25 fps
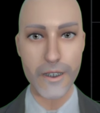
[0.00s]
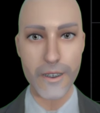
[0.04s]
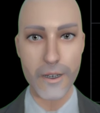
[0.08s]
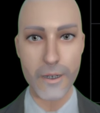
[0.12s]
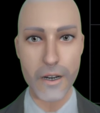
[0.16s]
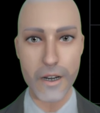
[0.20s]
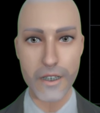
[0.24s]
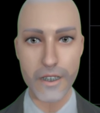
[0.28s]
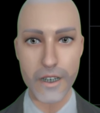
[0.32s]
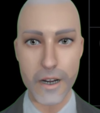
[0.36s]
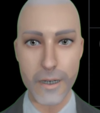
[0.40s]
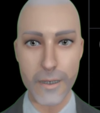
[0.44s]

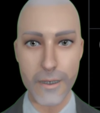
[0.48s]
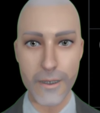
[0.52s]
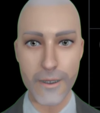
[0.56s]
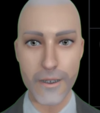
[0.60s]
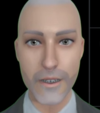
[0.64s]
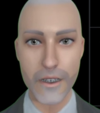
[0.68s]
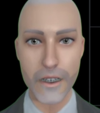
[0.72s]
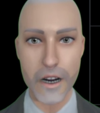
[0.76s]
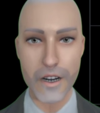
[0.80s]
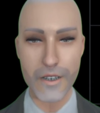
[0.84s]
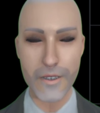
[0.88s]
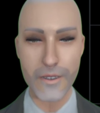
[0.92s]
of the topics
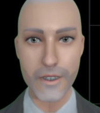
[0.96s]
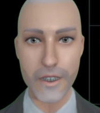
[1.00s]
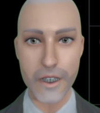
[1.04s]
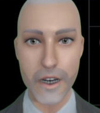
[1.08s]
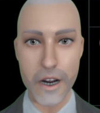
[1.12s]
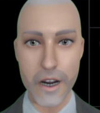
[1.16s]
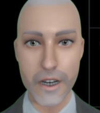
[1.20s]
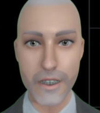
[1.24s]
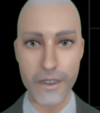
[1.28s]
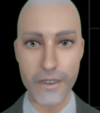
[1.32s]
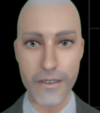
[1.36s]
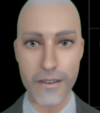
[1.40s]
we covered
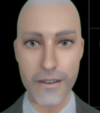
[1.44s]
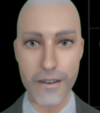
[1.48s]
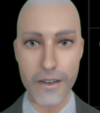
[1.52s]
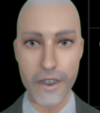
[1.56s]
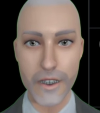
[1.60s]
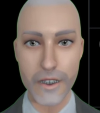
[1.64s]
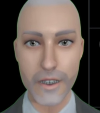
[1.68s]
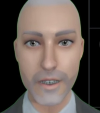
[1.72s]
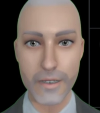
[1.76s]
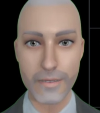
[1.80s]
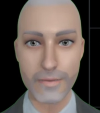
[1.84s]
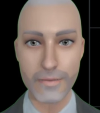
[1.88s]
tonight
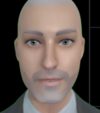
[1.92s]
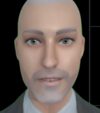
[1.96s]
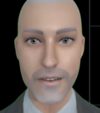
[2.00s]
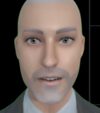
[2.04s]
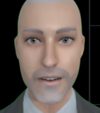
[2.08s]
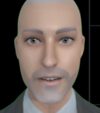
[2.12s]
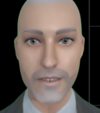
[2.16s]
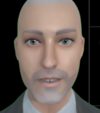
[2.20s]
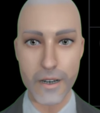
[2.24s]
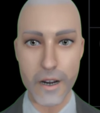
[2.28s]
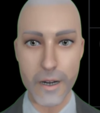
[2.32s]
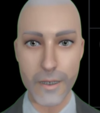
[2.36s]
in
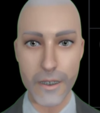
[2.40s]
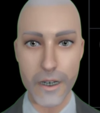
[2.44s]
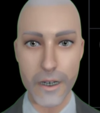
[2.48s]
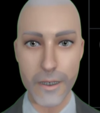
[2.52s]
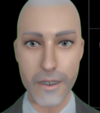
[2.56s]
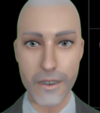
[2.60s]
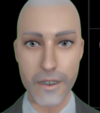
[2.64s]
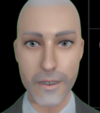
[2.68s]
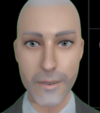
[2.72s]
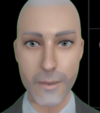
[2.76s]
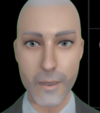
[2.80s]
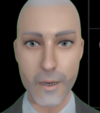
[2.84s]
the
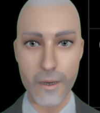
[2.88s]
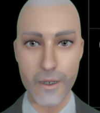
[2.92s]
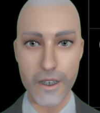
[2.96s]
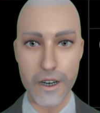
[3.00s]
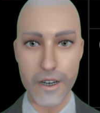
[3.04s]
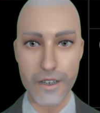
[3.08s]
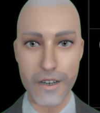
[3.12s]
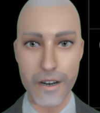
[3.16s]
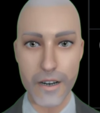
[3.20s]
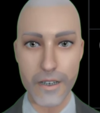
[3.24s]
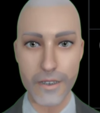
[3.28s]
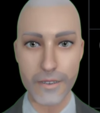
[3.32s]
upcoming reports
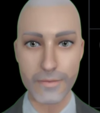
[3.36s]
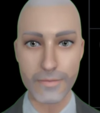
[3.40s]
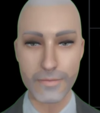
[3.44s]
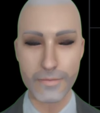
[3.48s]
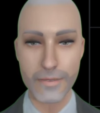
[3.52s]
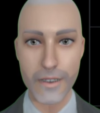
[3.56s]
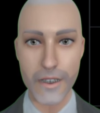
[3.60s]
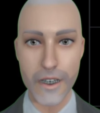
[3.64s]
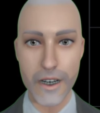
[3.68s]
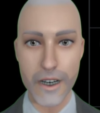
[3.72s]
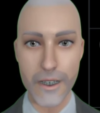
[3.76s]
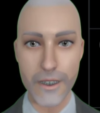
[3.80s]
over the
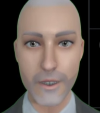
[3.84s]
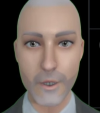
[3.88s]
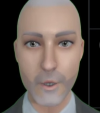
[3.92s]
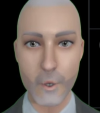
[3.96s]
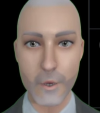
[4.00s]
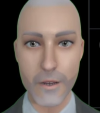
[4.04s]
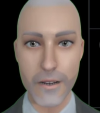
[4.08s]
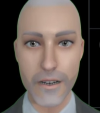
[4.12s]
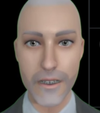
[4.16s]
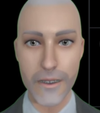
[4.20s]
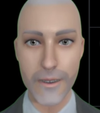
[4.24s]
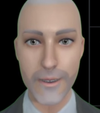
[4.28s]
next
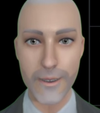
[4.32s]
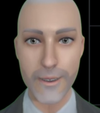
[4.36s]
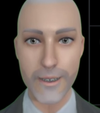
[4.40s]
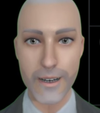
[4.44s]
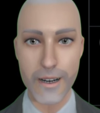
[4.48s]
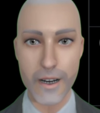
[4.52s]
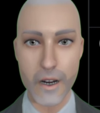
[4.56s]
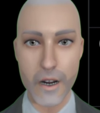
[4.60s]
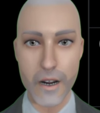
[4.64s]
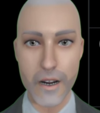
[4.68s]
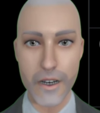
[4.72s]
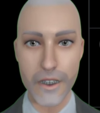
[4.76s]
week or
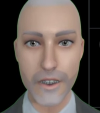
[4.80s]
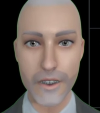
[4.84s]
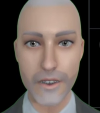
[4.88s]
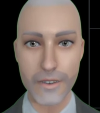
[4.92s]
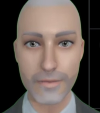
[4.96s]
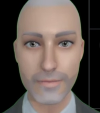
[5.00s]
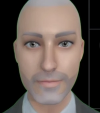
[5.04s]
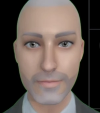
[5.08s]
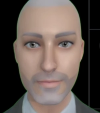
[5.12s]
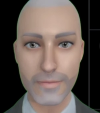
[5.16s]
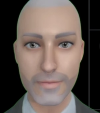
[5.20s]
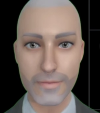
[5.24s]
so.
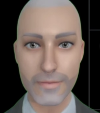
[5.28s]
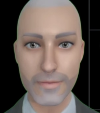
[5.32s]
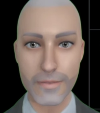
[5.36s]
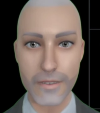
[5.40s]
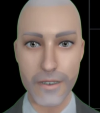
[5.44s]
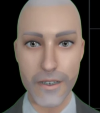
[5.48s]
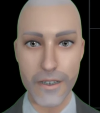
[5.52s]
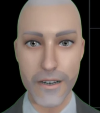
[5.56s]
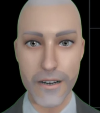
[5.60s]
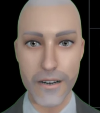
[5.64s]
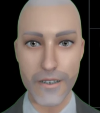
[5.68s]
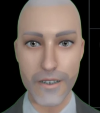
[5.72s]

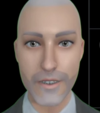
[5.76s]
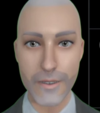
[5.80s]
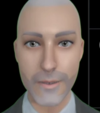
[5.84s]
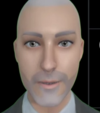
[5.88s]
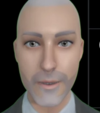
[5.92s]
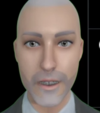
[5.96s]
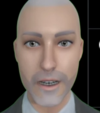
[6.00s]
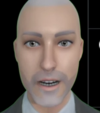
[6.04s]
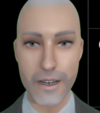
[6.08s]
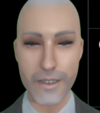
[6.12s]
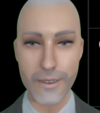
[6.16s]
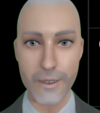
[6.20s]
Maybe even
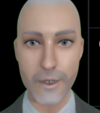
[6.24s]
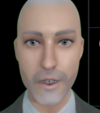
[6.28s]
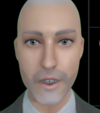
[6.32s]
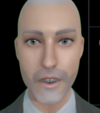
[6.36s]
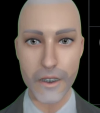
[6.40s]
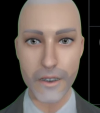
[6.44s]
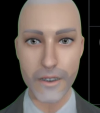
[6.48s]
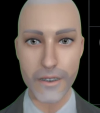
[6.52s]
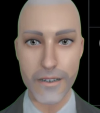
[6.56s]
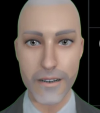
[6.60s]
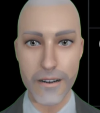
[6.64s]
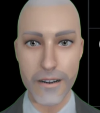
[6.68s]
perhaps
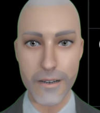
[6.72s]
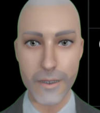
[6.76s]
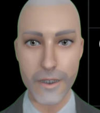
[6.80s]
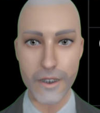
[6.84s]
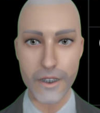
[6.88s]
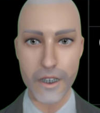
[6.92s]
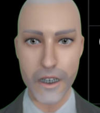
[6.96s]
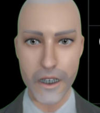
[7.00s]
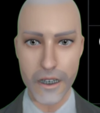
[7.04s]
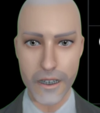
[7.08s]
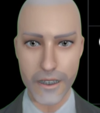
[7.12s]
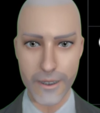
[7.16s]
we'll be able
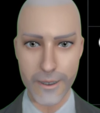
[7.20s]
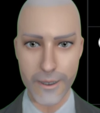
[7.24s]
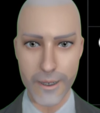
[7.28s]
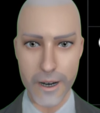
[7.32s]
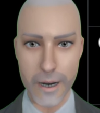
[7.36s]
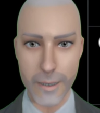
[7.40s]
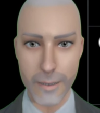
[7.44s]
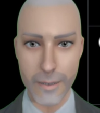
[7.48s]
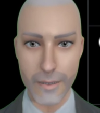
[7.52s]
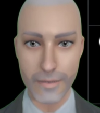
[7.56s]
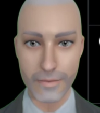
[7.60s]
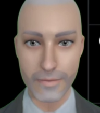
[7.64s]
to get
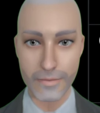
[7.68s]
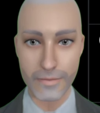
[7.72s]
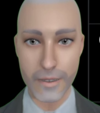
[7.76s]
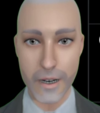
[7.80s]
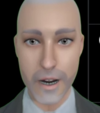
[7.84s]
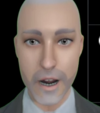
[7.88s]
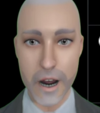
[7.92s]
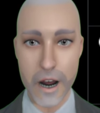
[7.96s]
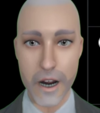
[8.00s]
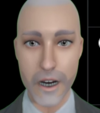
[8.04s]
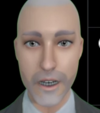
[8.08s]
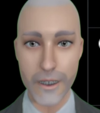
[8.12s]
some
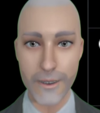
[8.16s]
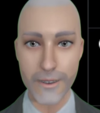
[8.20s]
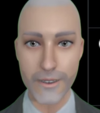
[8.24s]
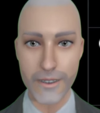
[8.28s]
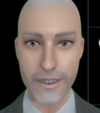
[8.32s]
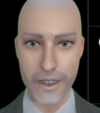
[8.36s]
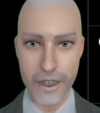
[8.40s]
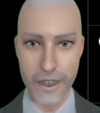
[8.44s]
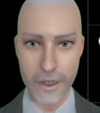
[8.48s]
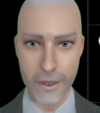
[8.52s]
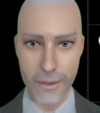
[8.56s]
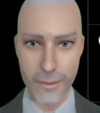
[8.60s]

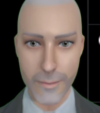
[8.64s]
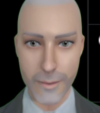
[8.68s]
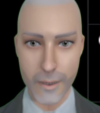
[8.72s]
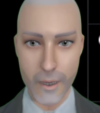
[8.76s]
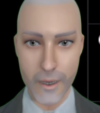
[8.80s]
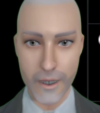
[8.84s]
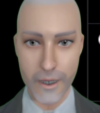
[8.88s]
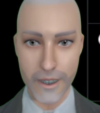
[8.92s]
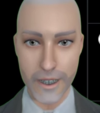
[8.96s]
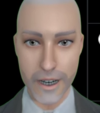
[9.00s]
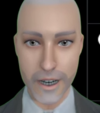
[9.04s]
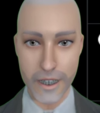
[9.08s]
extended
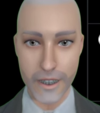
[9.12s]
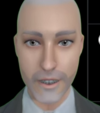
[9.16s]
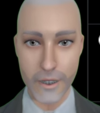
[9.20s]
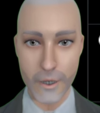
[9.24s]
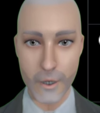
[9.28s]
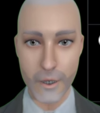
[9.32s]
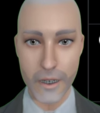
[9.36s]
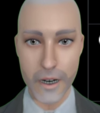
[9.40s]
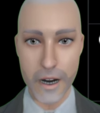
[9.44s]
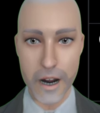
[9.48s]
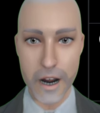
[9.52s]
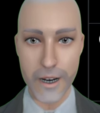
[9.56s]
reports out to
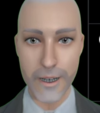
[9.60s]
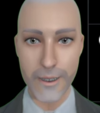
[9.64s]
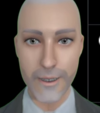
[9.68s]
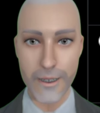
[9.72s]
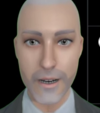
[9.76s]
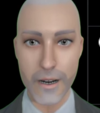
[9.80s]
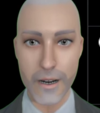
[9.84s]
you guys,